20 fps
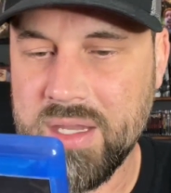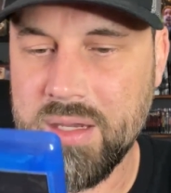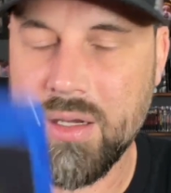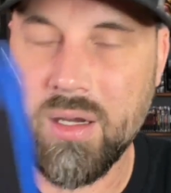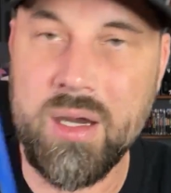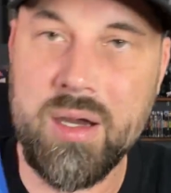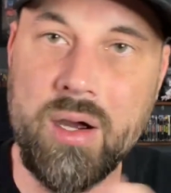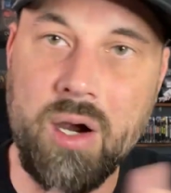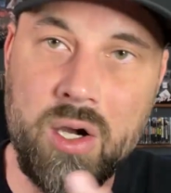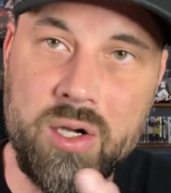
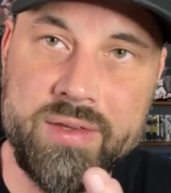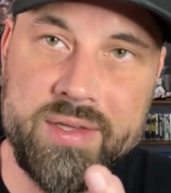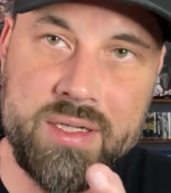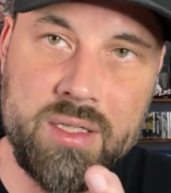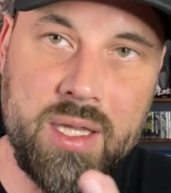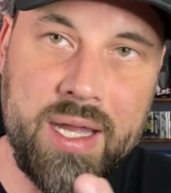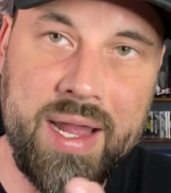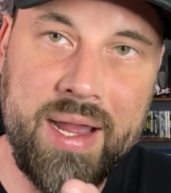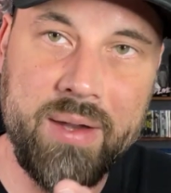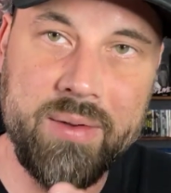Art the
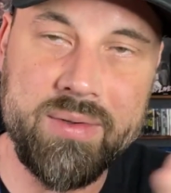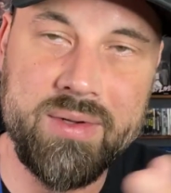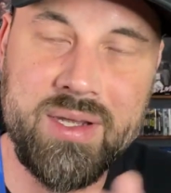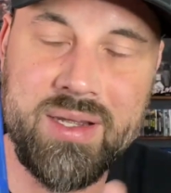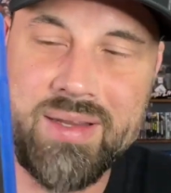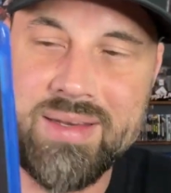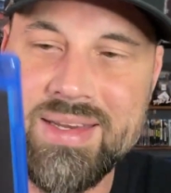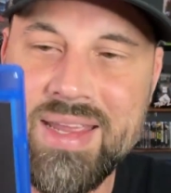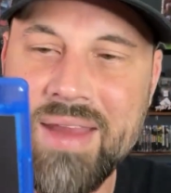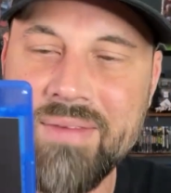Clown,
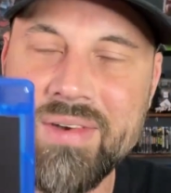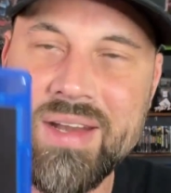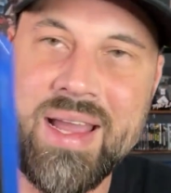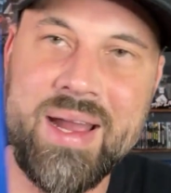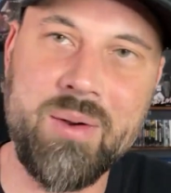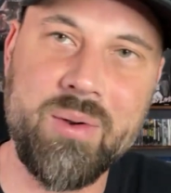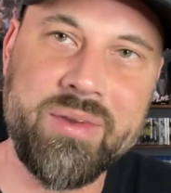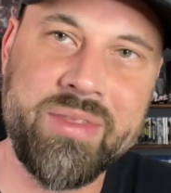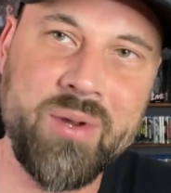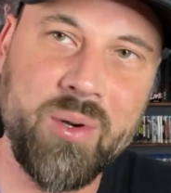David
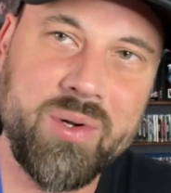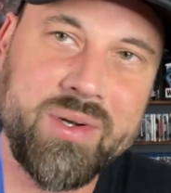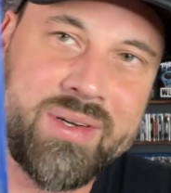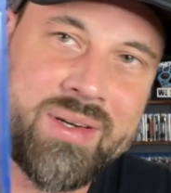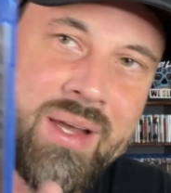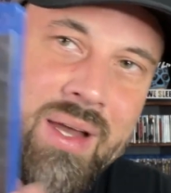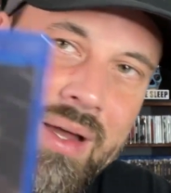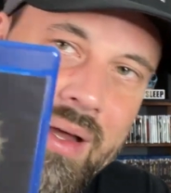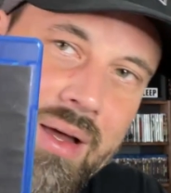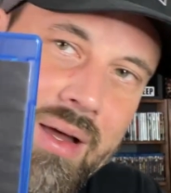Howard Thornton
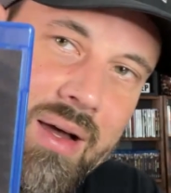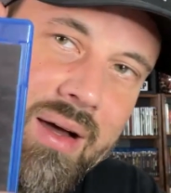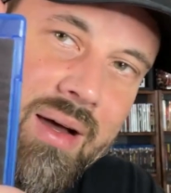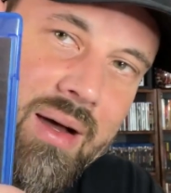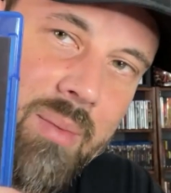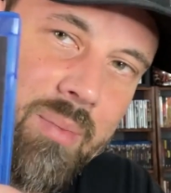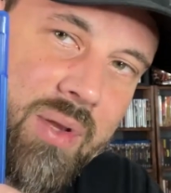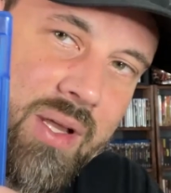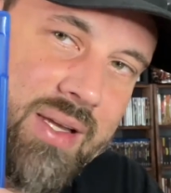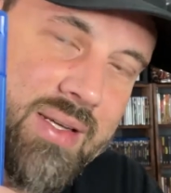
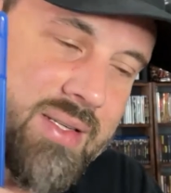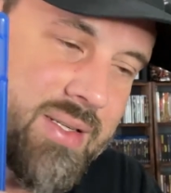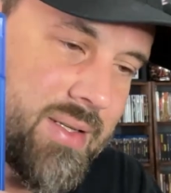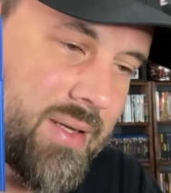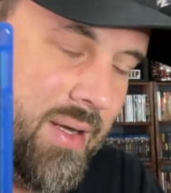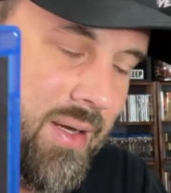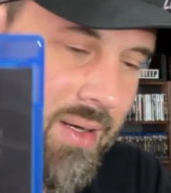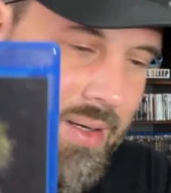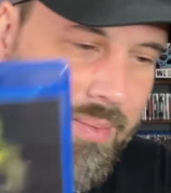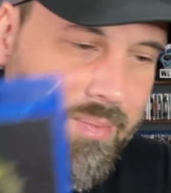plays
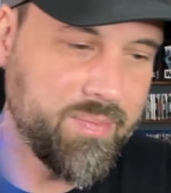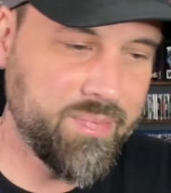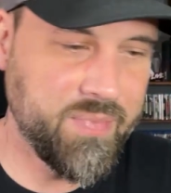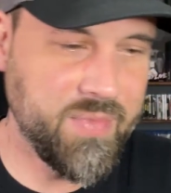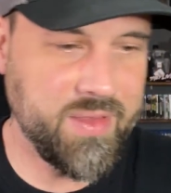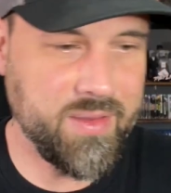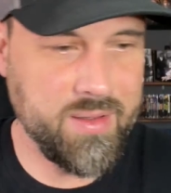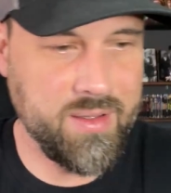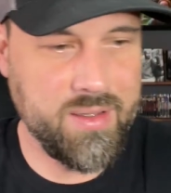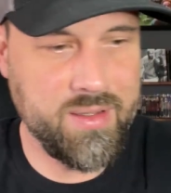
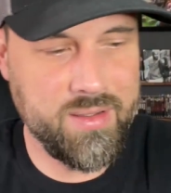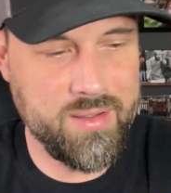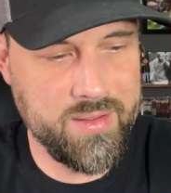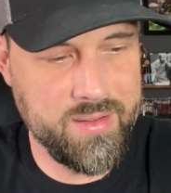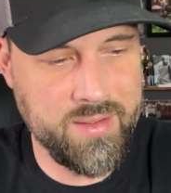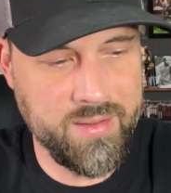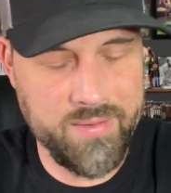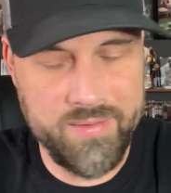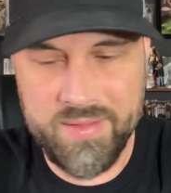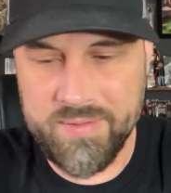
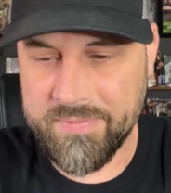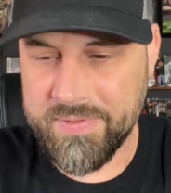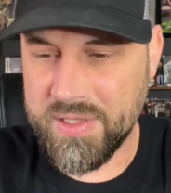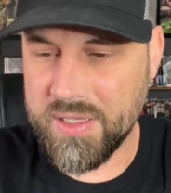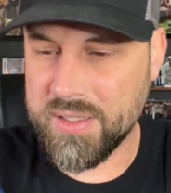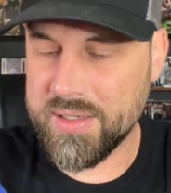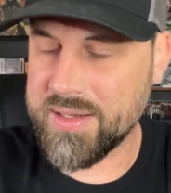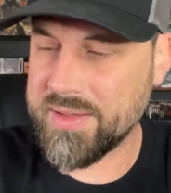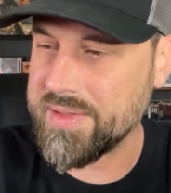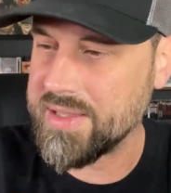the
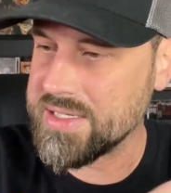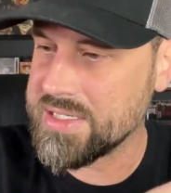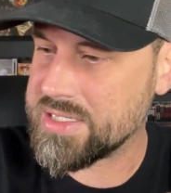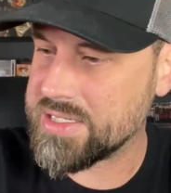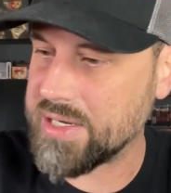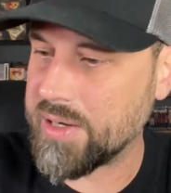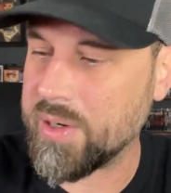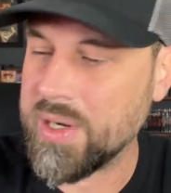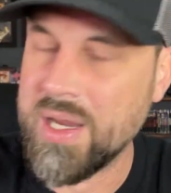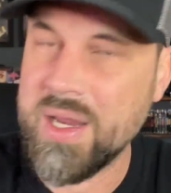villain in this.
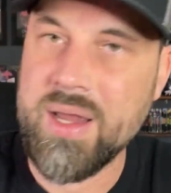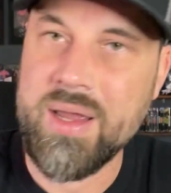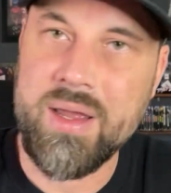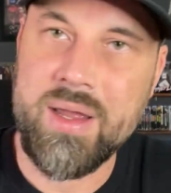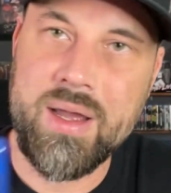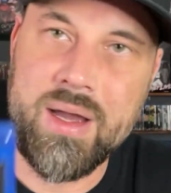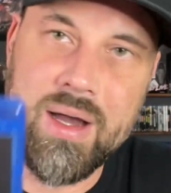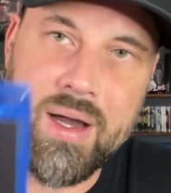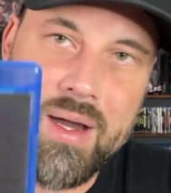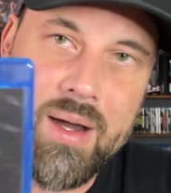So
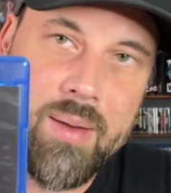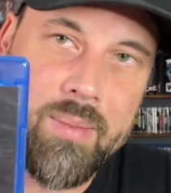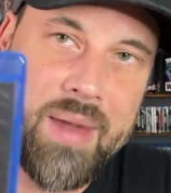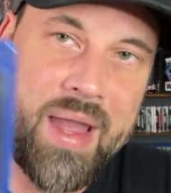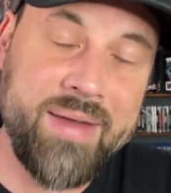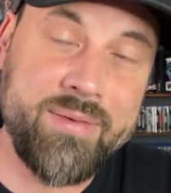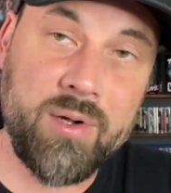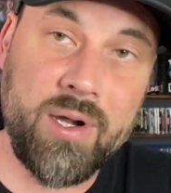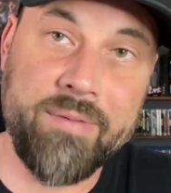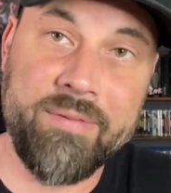
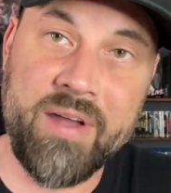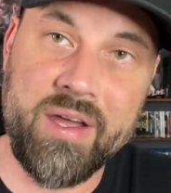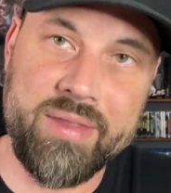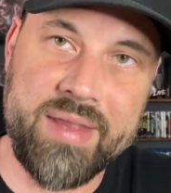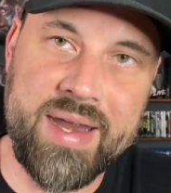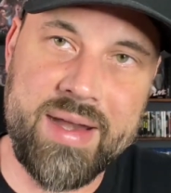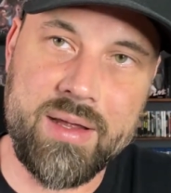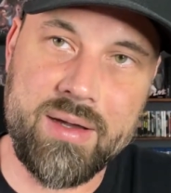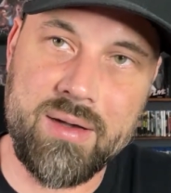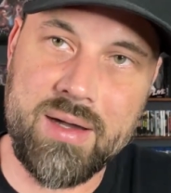after I found
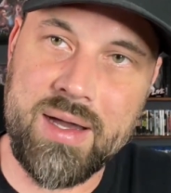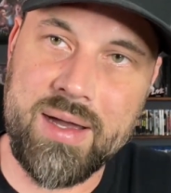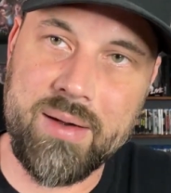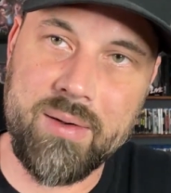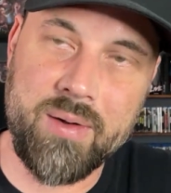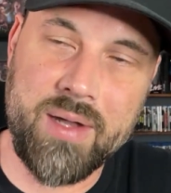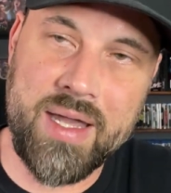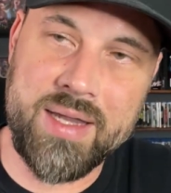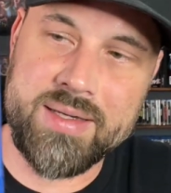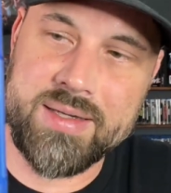that out,
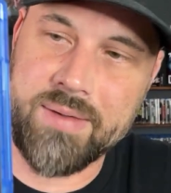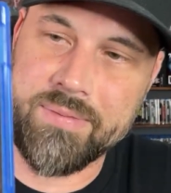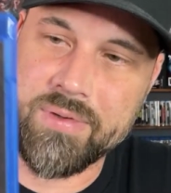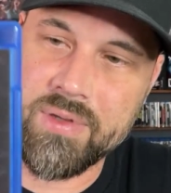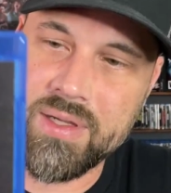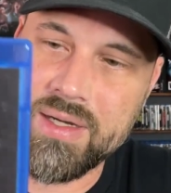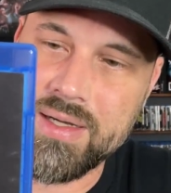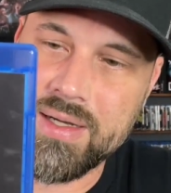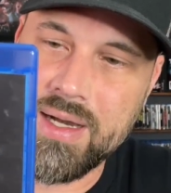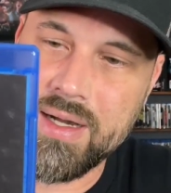I
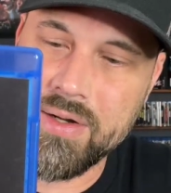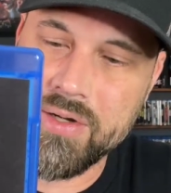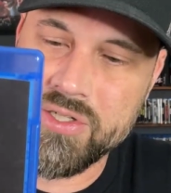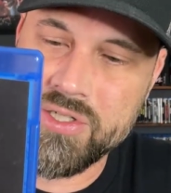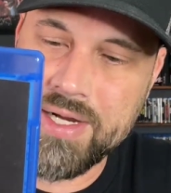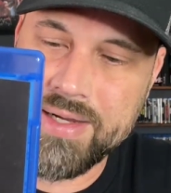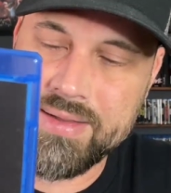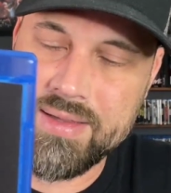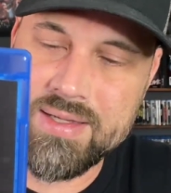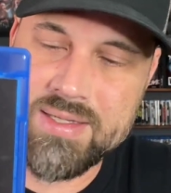definitely got to
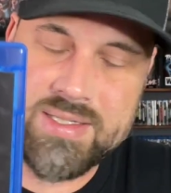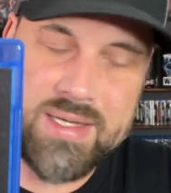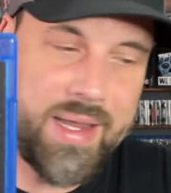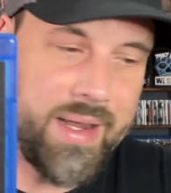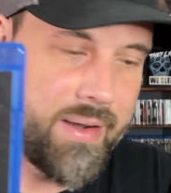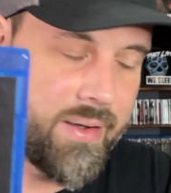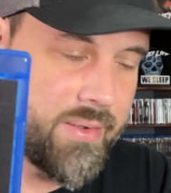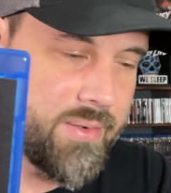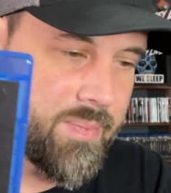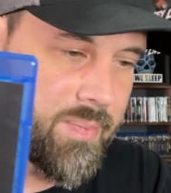check this
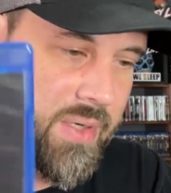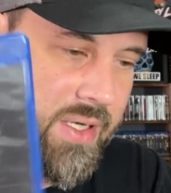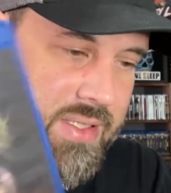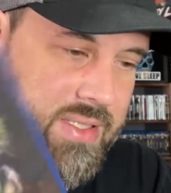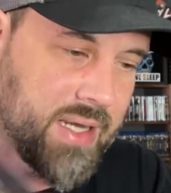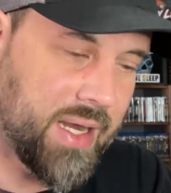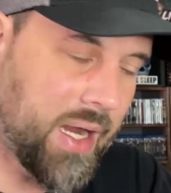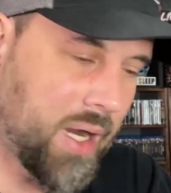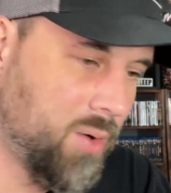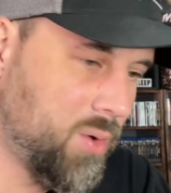out. But
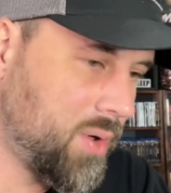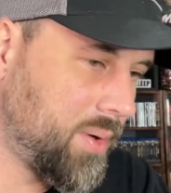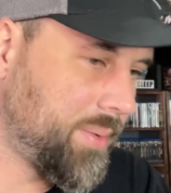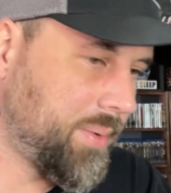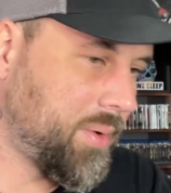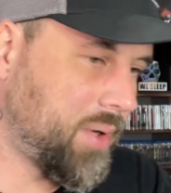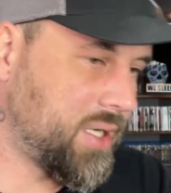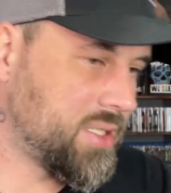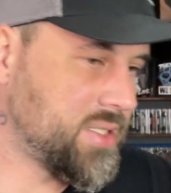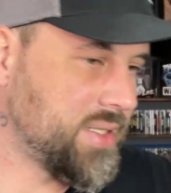I will be
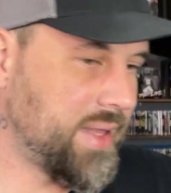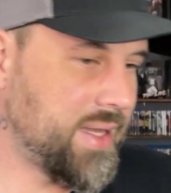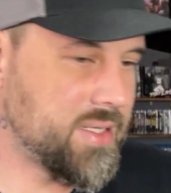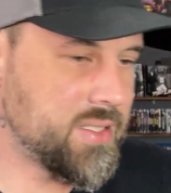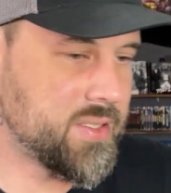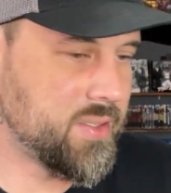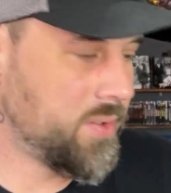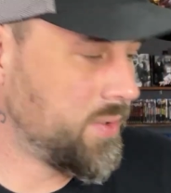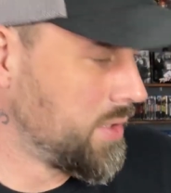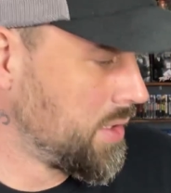watching that
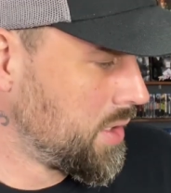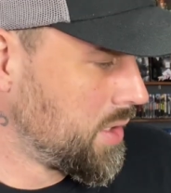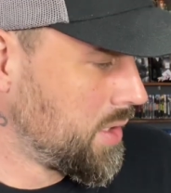soon.